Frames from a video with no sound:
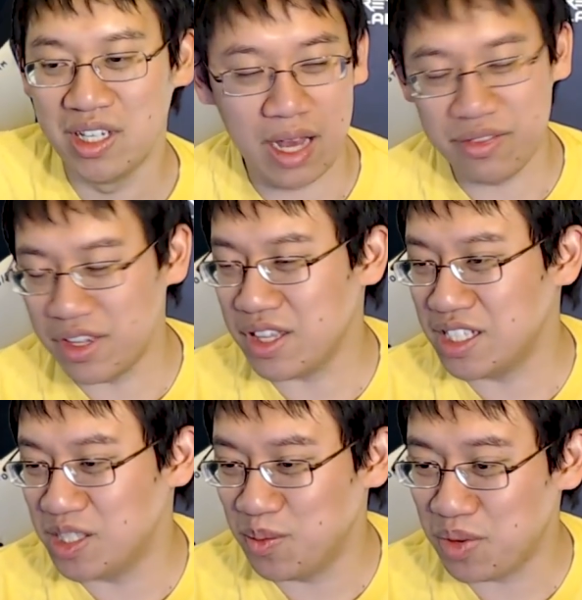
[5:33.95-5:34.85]
I think
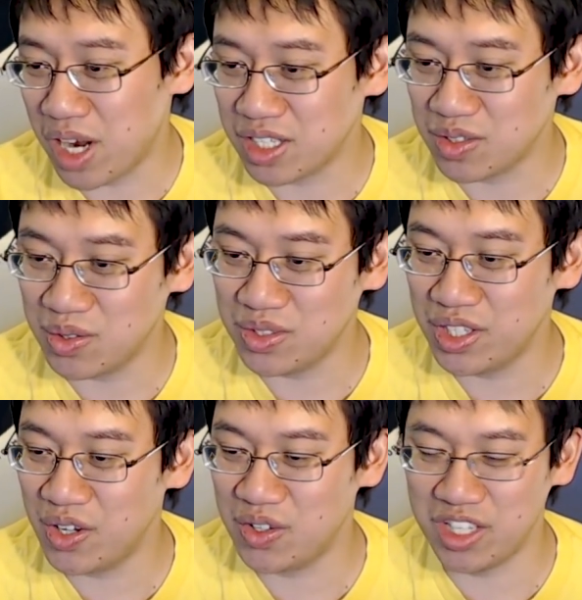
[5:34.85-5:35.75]
that's impractical
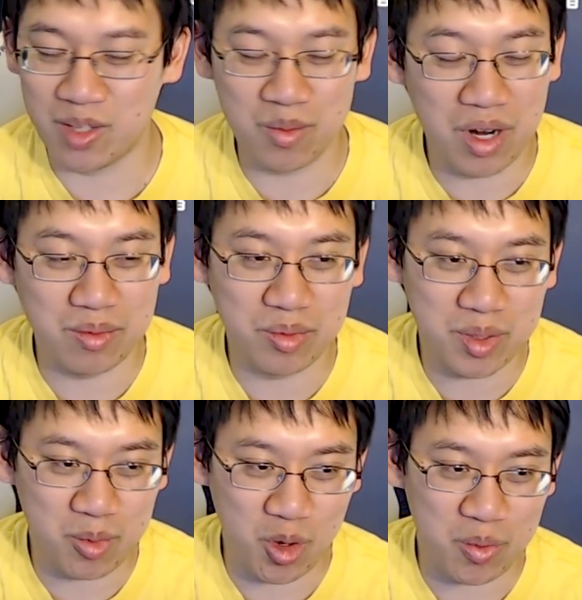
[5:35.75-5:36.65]
though, and probably
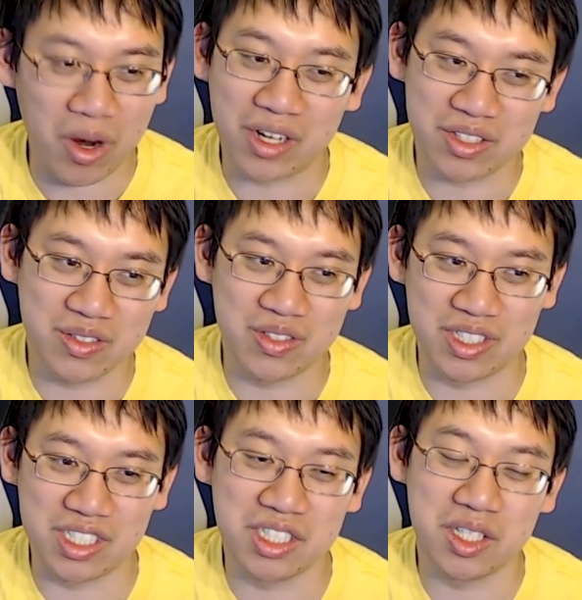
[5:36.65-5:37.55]
more practical is
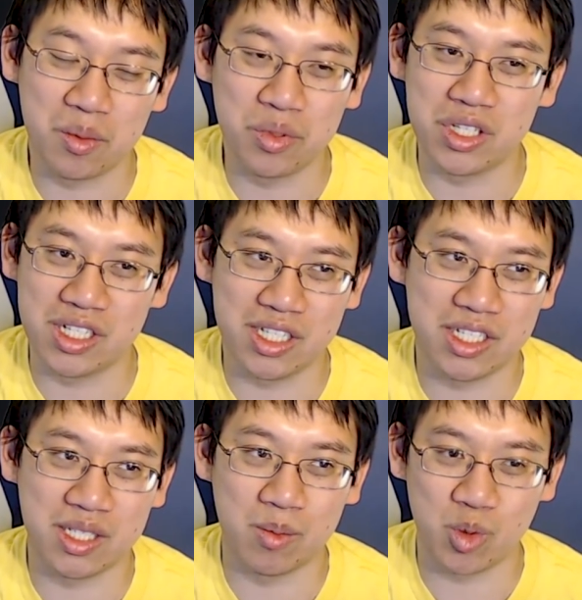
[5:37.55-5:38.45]
just to put it into
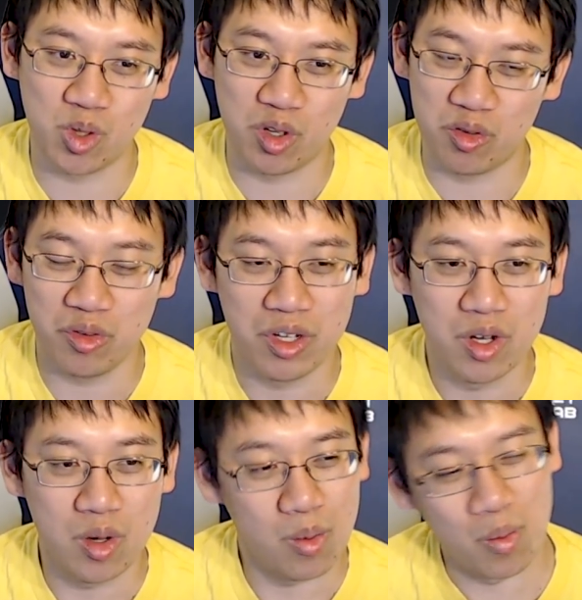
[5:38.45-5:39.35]
some sort of
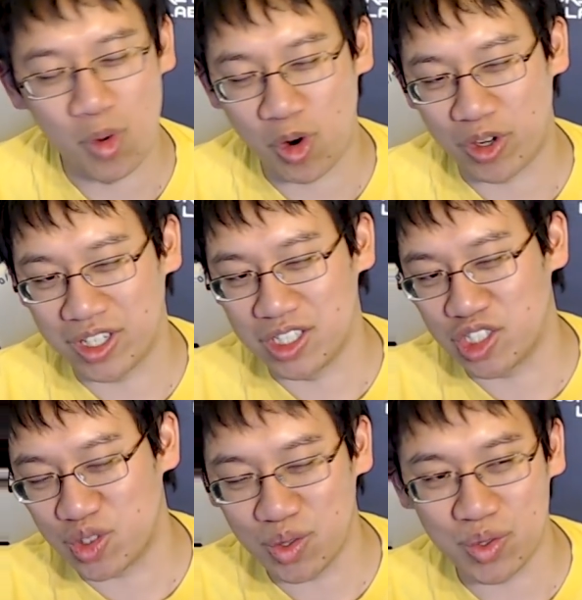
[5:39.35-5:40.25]
more
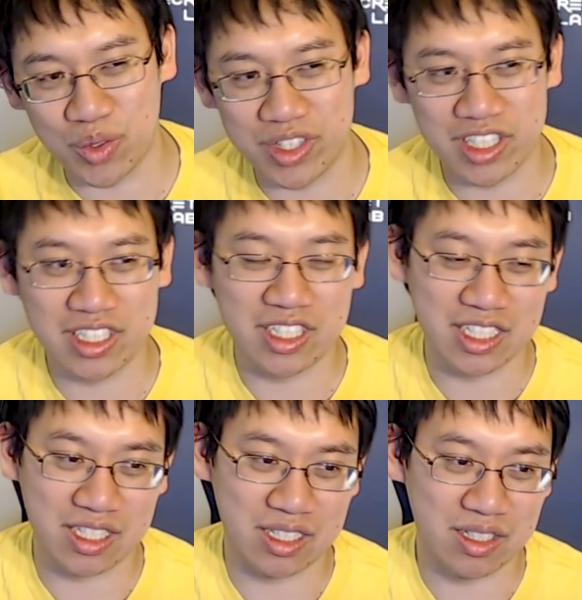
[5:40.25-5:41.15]

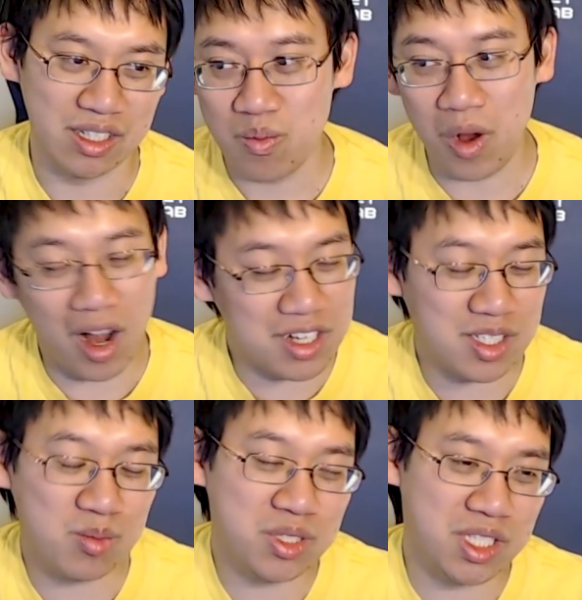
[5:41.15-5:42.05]
control-oriented,
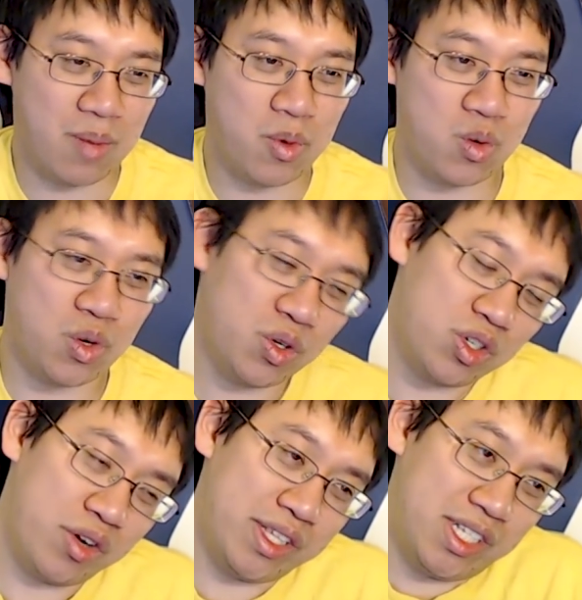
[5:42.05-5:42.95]
possibly tempo rogue
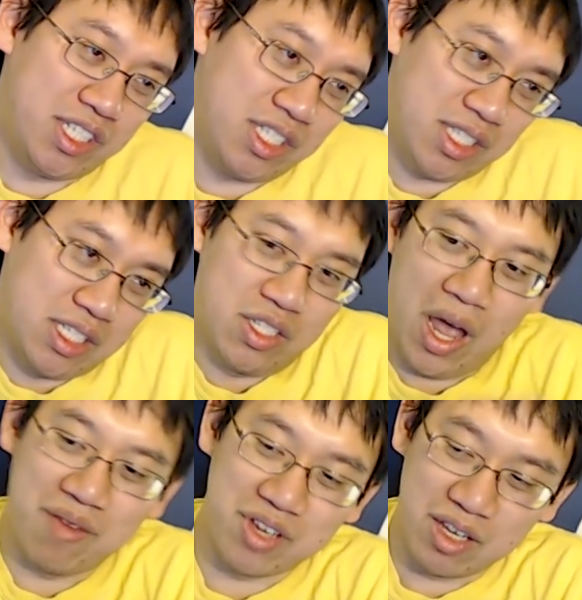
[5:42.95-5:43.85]
transitions into
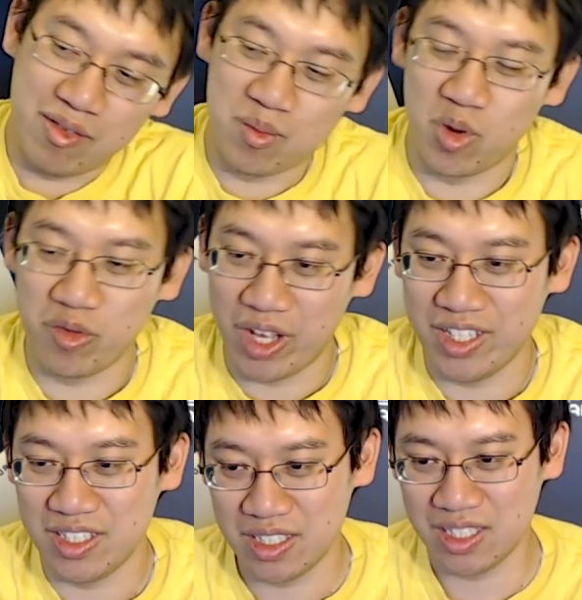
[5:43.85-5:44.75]
having even more value.